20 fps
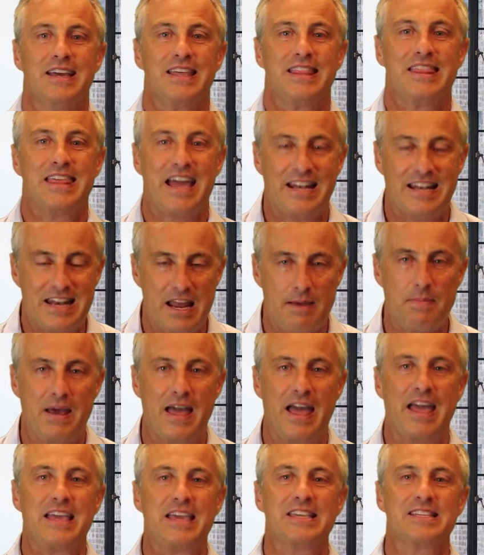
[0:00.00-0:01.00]
That number
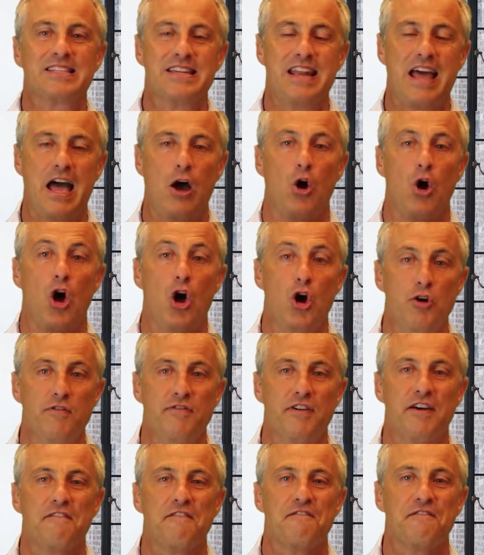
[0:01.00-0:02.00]
is now
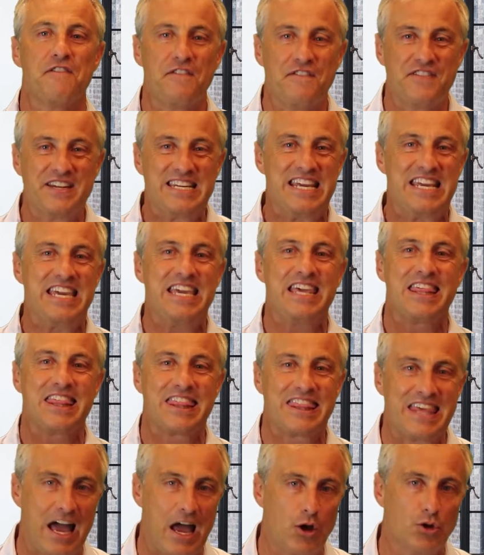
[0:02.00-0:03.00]
over
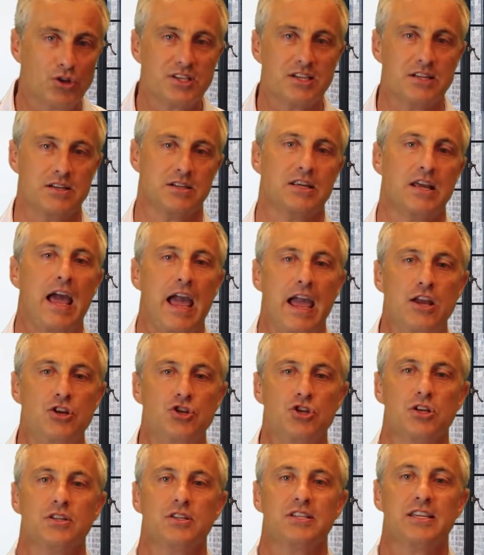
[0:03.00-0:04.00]
50,000
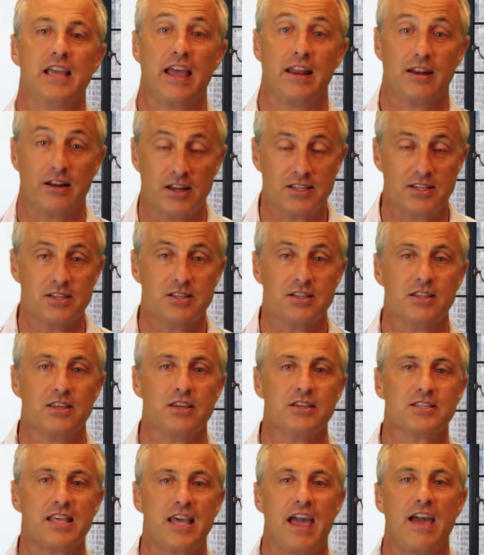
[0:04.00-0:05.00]
agents, and listen to
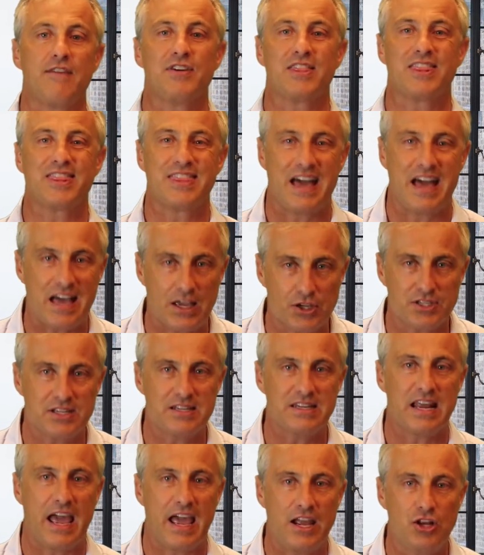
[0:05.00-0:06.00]
this, they have
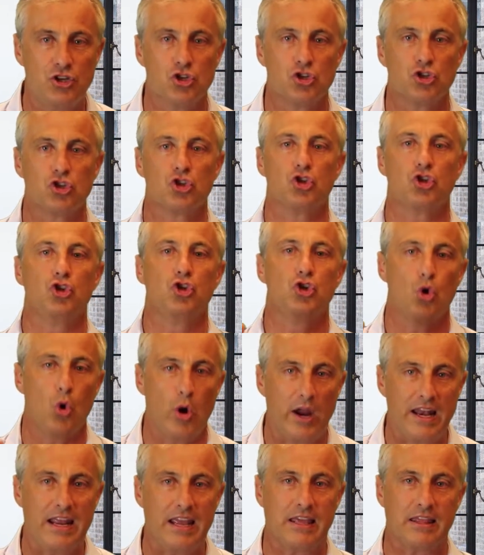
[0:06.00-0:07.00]
1,000 agents
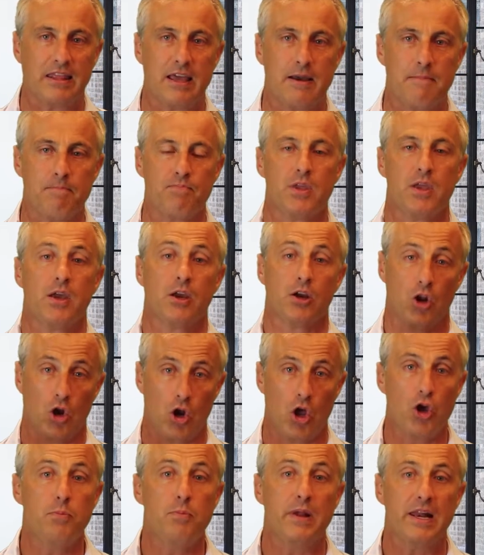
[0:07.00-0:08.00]
joining them
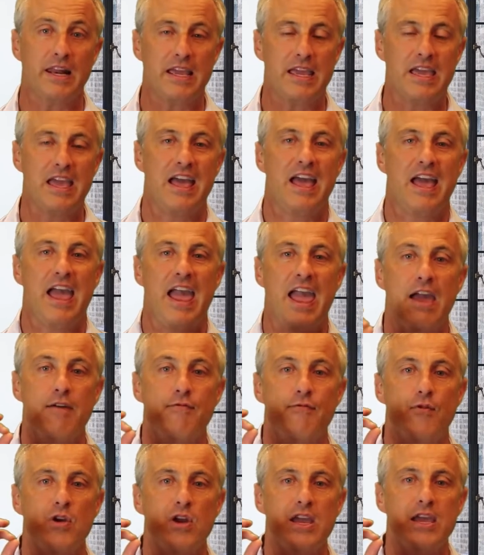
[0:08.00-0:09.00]
globally
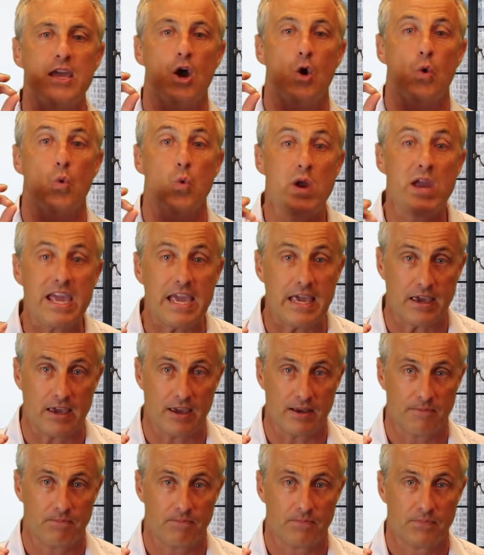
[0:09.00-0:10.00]
every
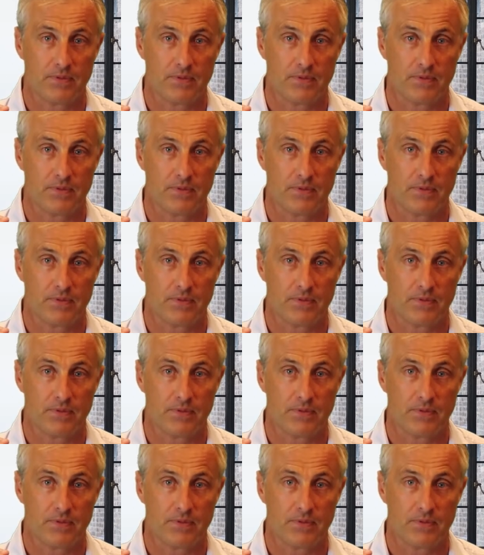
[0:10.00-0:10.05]
week.